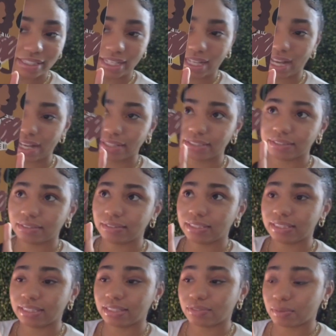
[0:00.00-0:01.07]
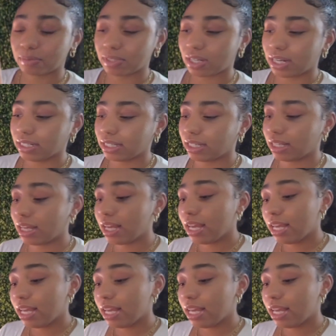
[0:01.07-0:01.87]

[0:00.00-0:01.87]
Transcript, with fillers: like I do, this is from Target.